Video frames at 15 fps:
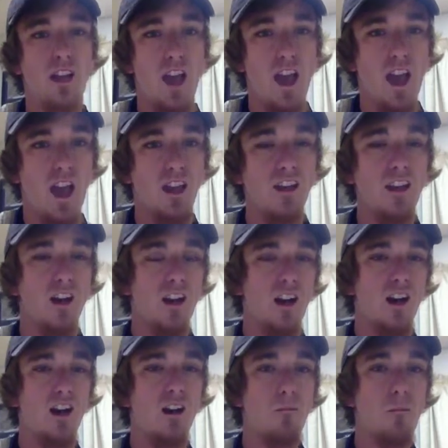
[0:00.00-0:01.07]
the hat.
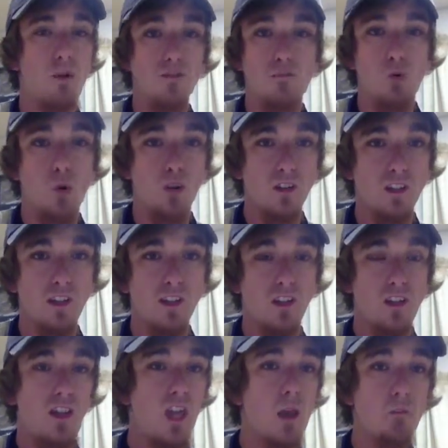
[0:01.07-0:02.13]
Most importantly,
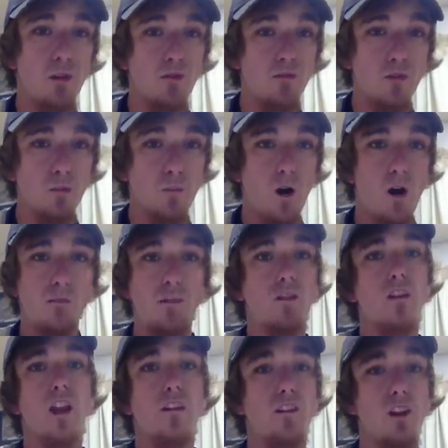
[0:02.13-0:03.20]
you can't play football if you
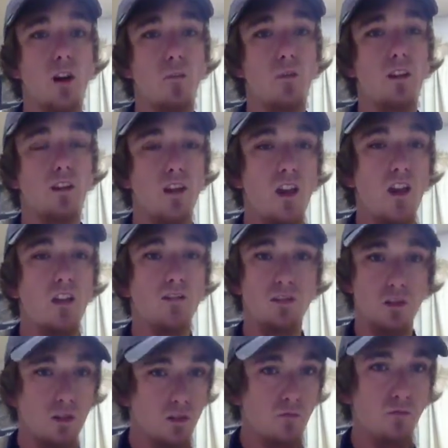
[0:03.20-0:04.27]
don't have a helmet. It's a
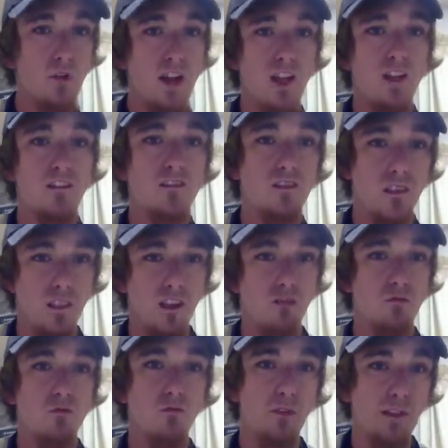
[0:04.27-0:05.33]
good way to get
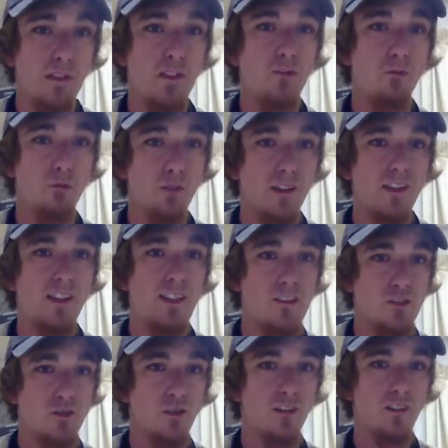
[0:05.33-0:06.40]
really, really
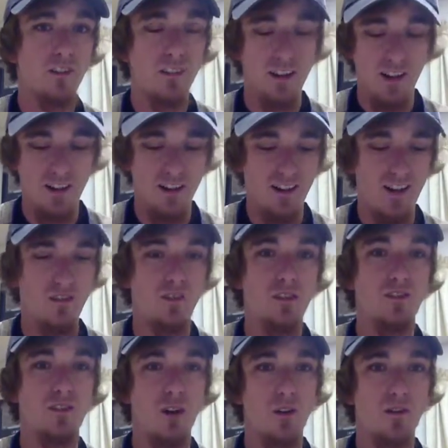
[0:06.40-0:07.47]
injured if you
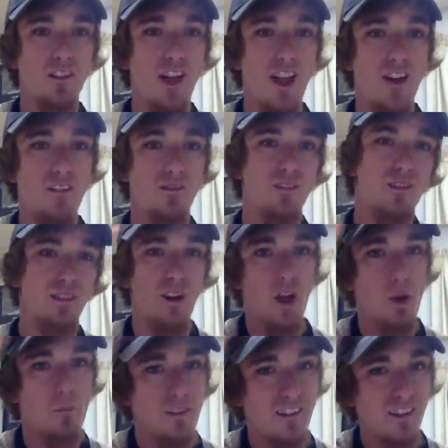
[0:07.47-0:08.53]
don't have your
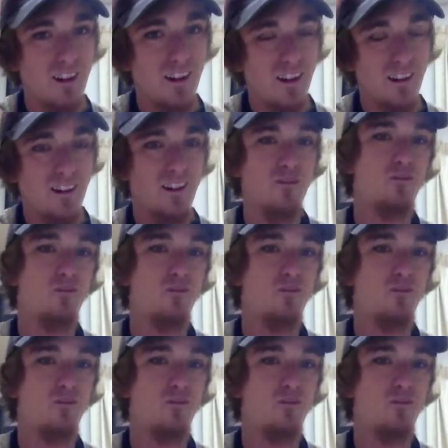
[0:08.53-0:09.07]
helmet on in